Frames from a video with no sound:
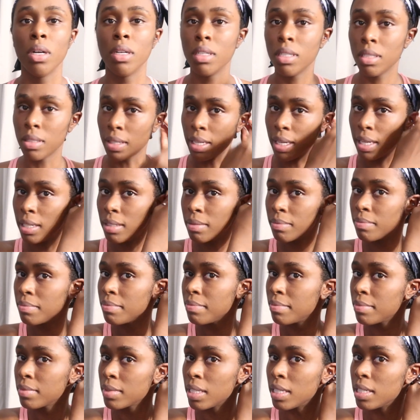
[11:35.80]
Okay,
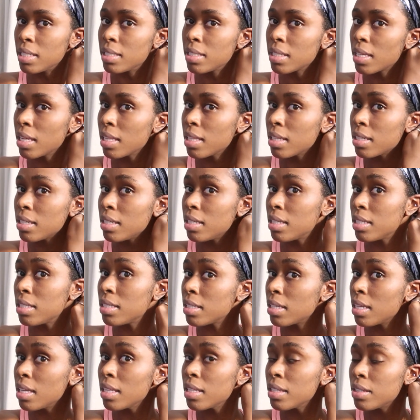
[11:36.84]
get it together, get it
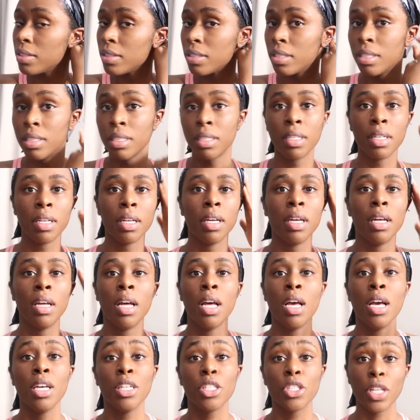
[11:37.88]
together.
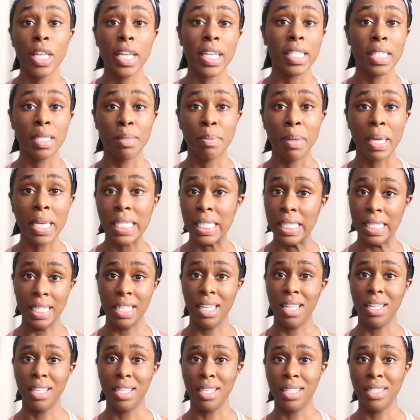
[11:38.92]
So that is
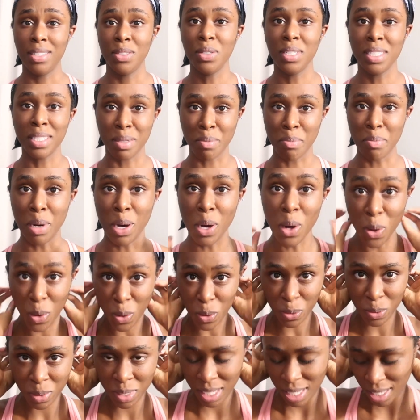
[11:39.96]
basically, oh, I look
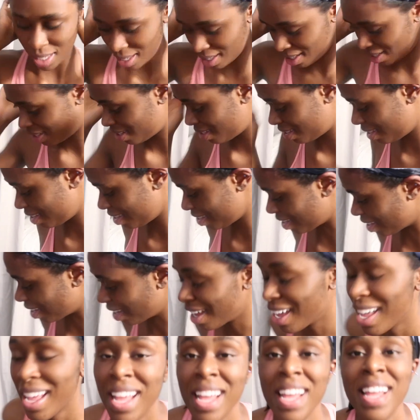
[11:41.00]
bald.
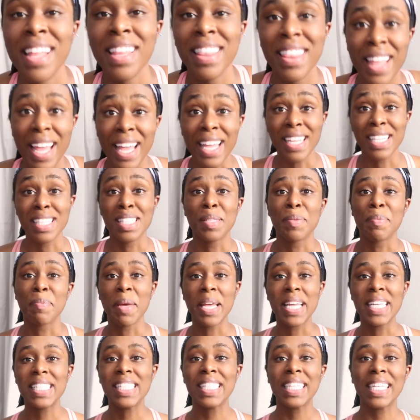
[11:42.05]
That is
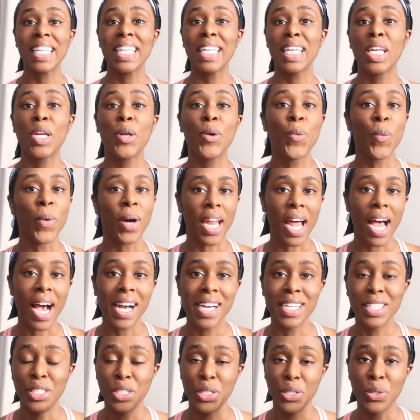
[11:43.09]
basically what
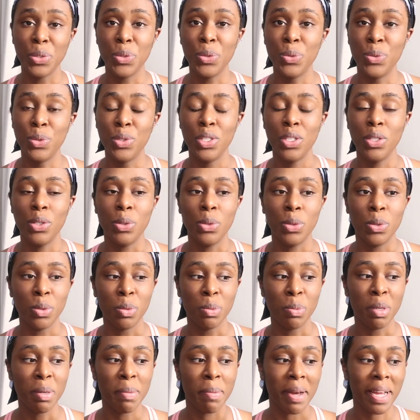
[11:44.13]
I do to
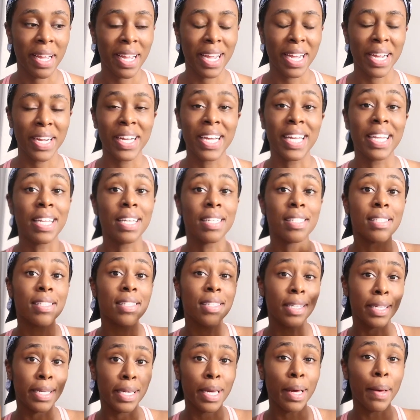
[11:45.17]
put my hair in a
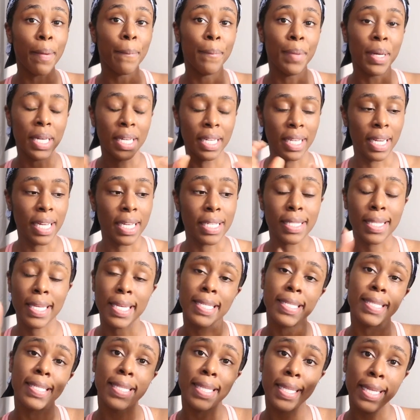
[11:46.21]
slick bun. I
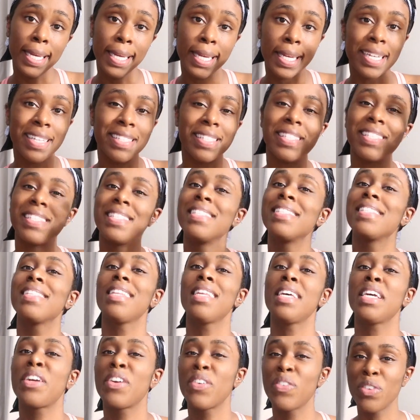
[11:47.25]
say slick because it's
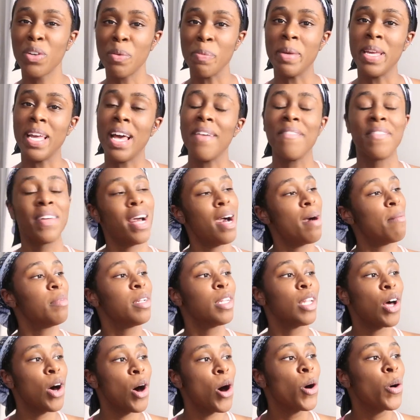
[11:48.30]
slick for me. I've come a
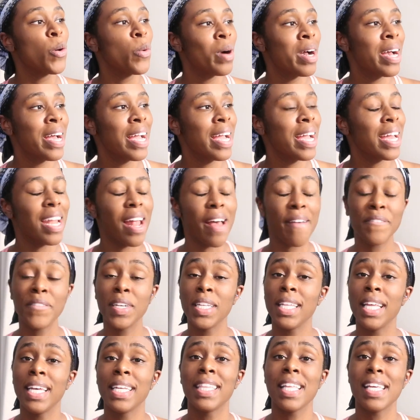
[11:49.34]
long way and I feel
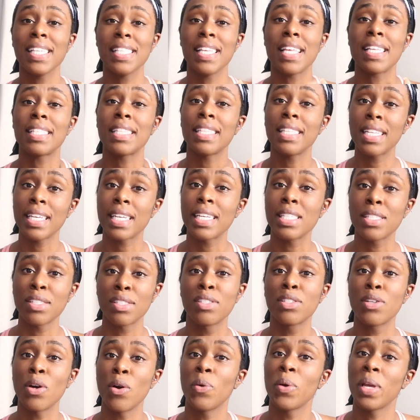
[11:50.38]
like that's as slick as
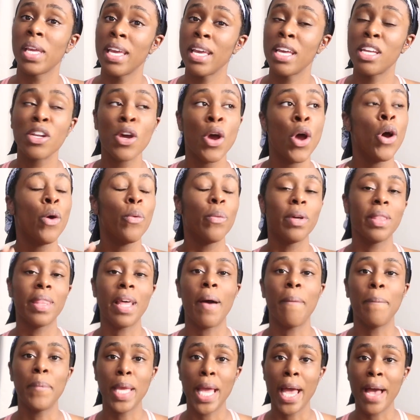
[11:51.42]
it's gonna get
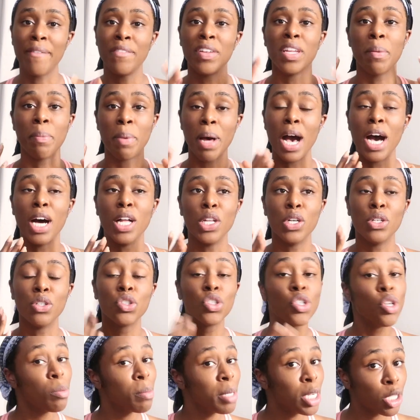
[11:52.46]
without me having to pile on
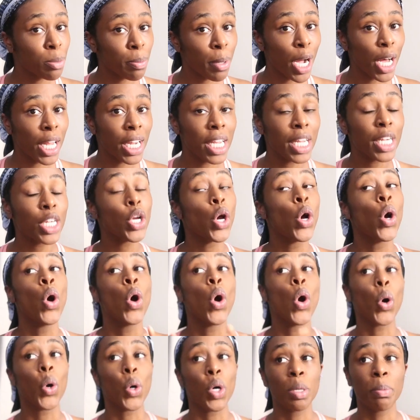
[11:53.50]
too much product
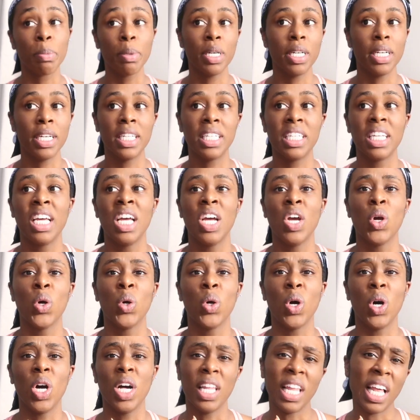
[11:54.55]
or to put
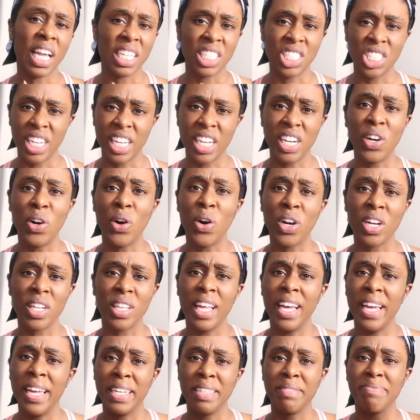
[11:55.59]
a lot of gel or
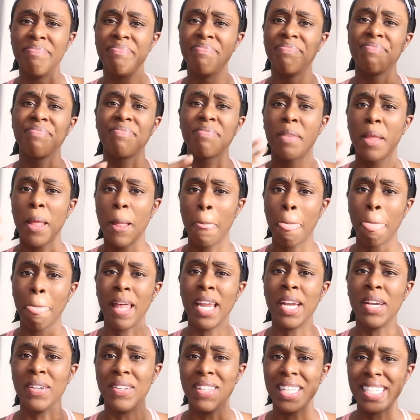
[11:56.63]
like, I
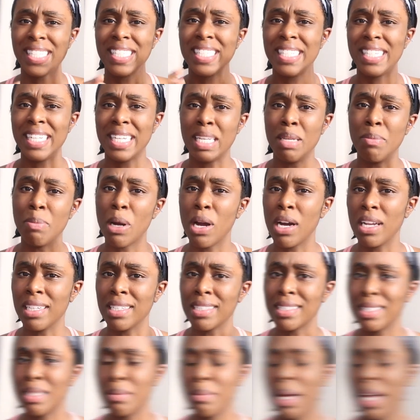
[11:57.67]
don't know, like sticky product in